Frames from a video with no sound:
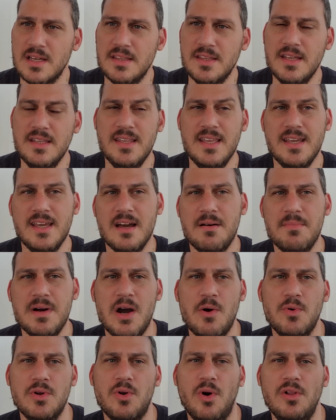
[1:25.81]
And then they come
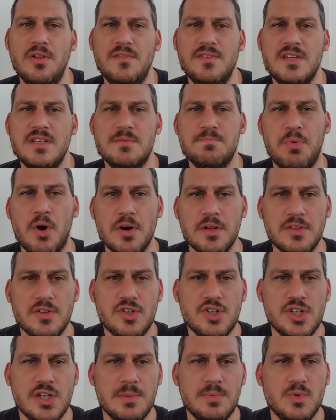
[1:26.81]
out with all of these
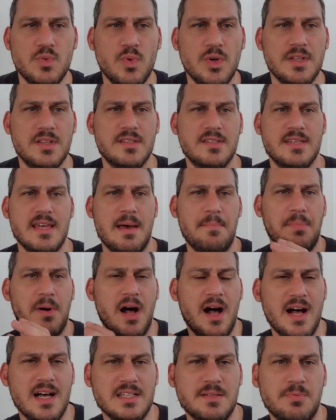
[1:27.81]
partnerships with Tampa
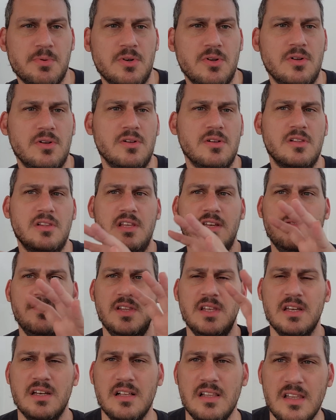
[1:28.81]
Hospital,
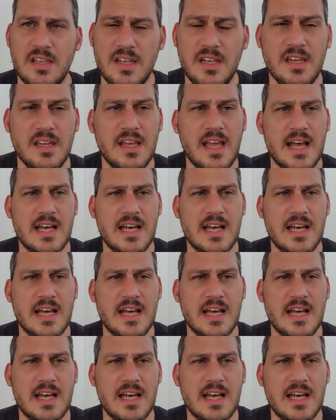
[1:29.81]
Cleveland Clinic.